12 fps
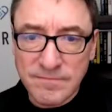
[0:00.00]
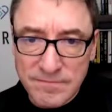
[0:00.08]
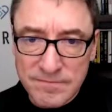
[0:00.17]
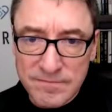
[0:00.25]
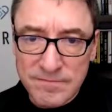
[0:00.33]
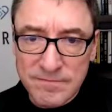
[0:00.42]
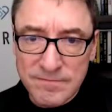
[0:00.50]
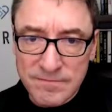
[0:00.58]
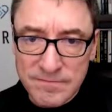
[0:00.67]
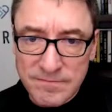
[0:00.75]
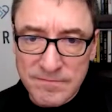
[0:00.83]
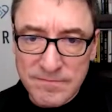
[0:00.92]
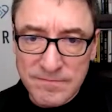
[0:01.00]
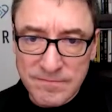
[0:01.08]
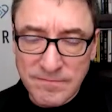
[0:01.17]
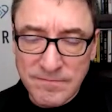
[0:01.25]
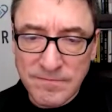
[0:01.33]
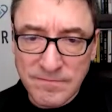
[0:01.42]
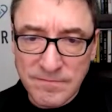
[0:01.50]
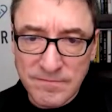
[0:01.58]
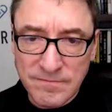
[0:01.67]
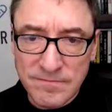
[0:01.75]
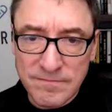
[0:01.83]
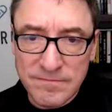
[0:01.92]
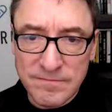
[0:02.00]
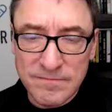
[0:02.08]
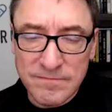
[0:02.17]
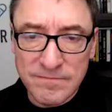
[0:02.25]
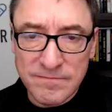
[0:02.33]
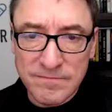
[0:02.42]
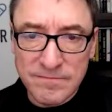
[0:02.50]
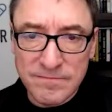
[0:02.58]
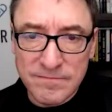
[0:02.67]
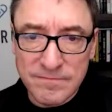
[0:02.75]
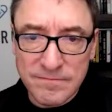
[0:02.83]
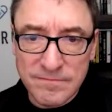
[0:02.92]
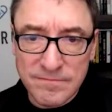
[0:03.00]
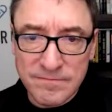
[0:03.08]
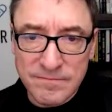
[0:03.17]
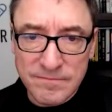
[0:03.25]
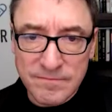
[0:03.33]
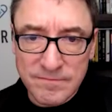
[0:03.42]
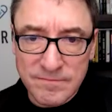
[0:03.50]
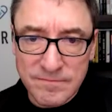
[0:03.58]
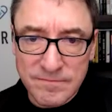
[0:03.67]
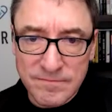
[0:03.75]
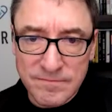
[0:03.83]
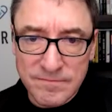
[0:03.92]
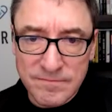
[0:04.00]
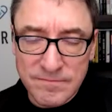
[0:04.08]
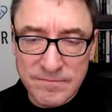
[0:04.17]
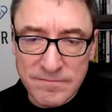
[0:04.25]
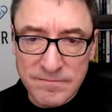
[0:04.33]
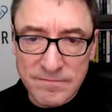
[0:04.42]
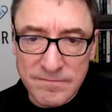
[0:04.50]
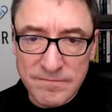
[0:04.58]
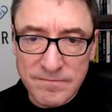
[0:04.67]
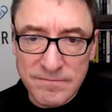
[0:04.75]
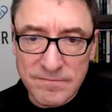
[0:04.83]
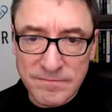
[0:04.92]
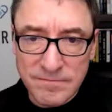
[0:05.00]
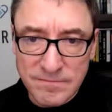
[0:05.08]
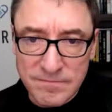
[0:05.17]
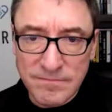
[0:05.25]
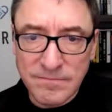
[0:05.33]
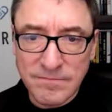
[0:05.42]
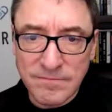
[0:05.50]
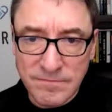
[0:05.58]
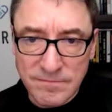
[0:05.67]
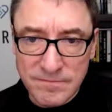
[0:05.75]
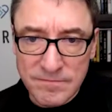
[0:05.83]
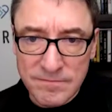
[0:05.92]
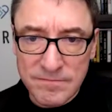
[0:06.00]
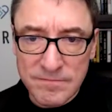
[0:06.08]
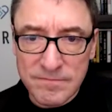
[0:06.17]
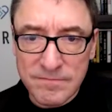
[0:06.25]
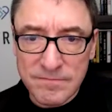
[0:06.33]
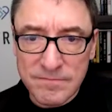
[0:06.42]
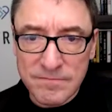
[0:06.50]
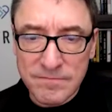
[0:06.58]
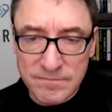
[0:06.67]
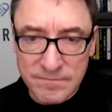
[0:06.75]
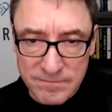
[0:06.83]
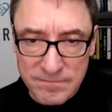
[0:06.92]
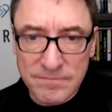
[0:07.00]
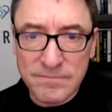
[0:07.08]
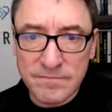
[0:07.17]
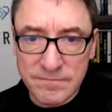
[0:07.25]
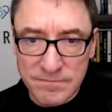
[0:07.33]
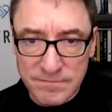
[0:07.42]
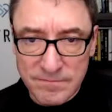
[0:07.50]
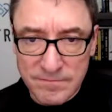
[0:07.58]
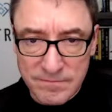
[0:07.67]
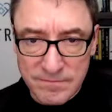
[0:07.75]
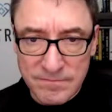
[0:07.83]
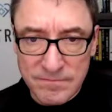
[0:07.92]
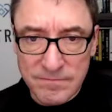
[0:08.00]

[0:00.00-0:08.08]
The person shown says nothing.